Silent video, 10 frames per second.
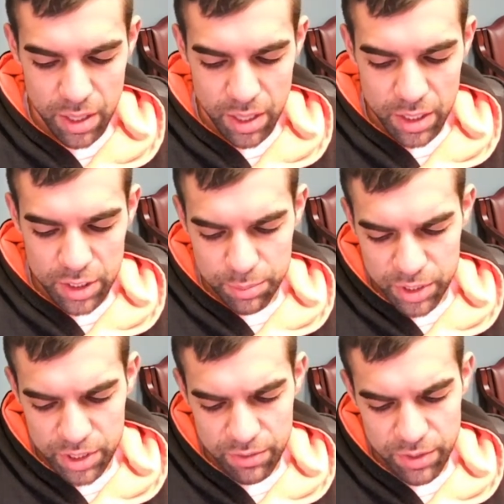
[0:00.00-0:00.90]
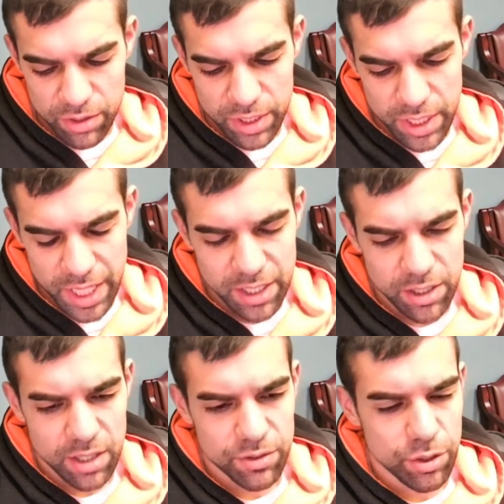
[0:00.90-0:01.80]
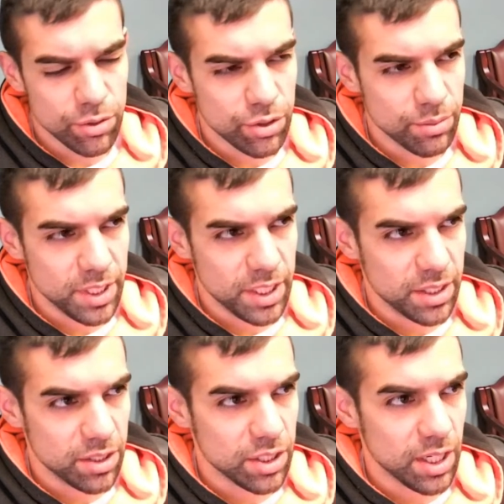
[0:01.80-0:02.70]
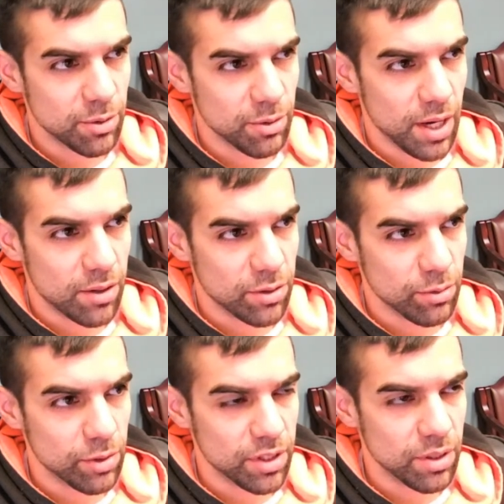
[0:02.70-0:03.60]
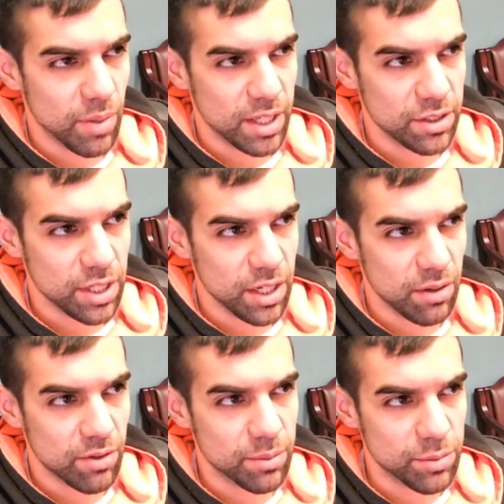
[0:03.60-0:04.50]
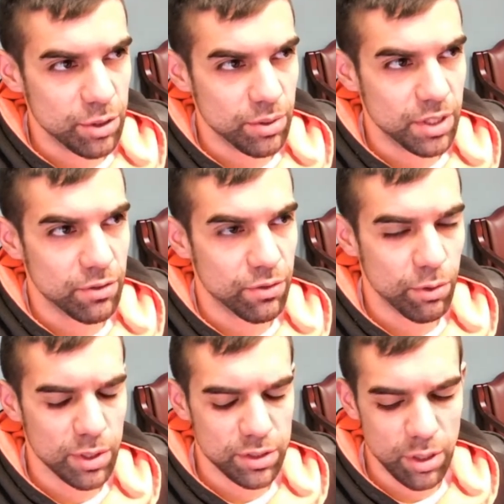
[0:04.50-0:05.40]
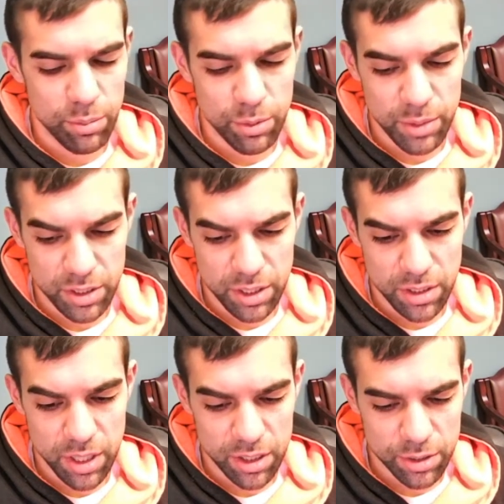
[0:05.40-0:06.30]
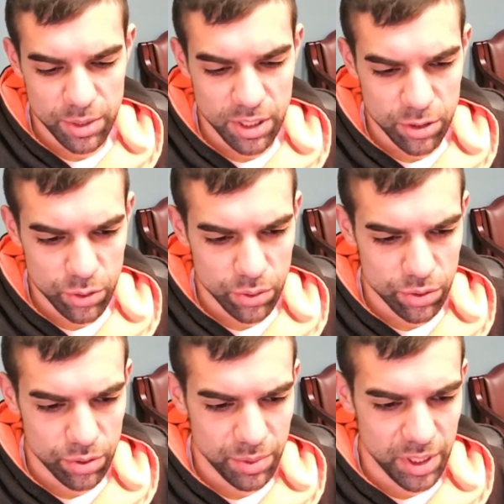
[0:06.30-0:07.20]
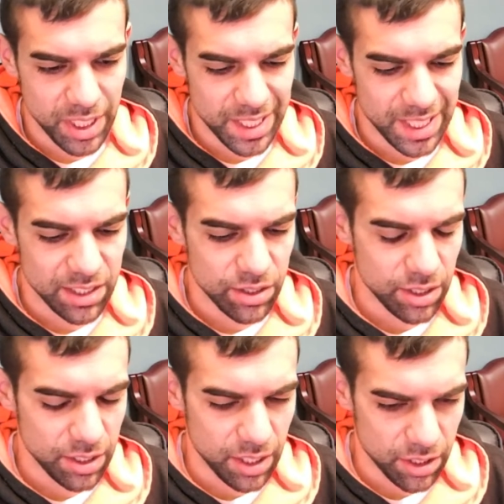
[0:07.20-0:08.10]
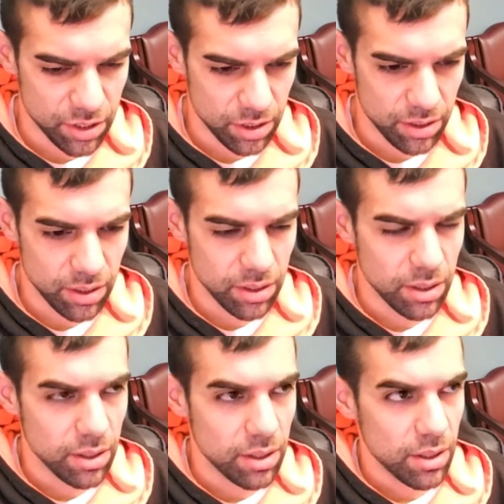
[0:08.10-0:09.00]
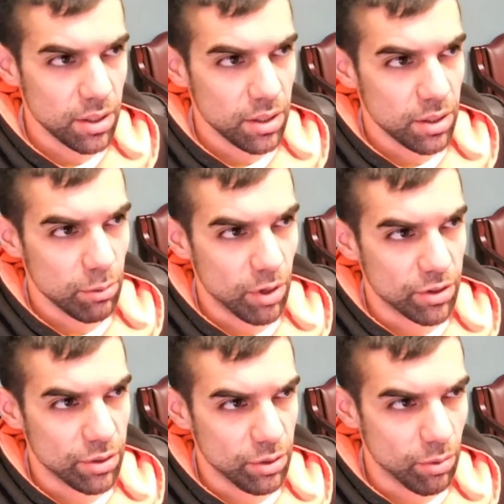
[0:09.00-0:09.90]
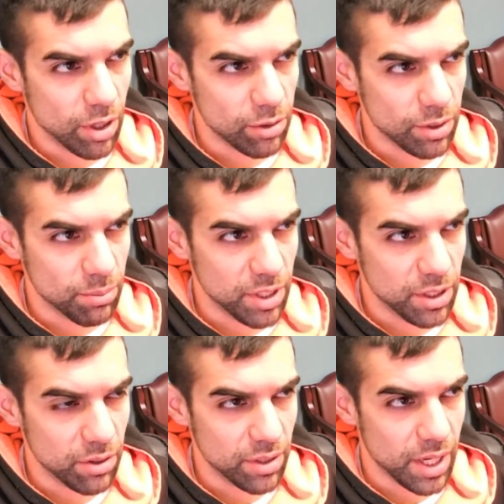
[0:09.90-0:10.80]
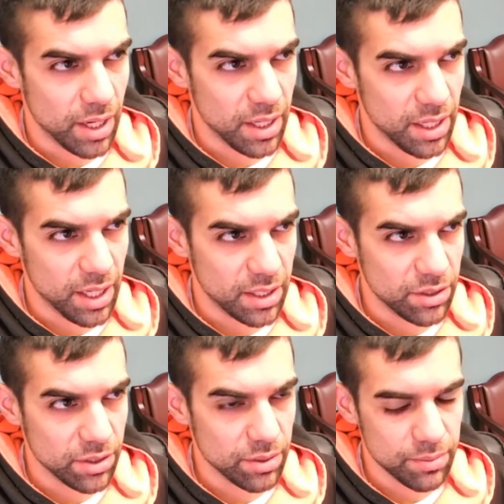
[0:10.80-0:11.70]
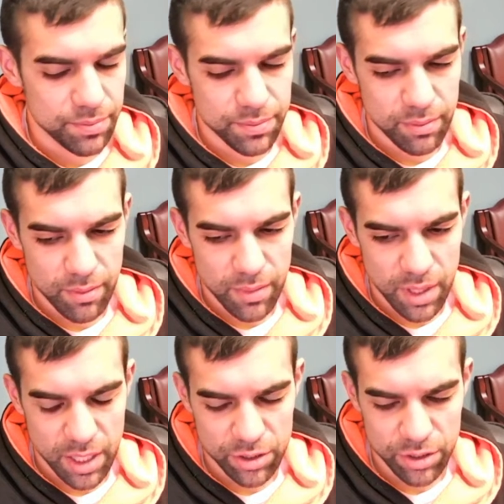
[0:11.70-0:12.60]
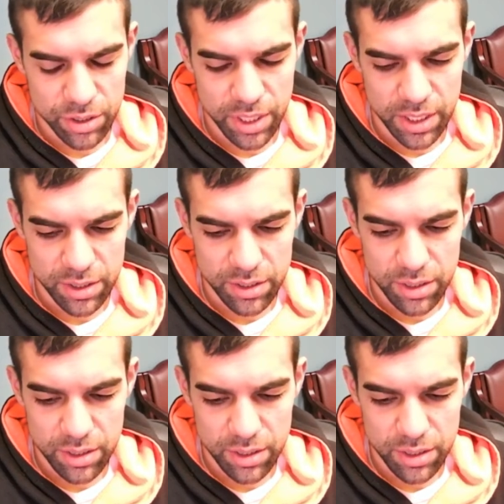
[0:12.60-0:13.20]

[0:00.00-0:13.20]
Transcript: specifically getting off social media this time around with the mindset of, I'm doing it for a dopamine detox, because social media is an addiction. Whether you want to admit it or not, it is. It just is.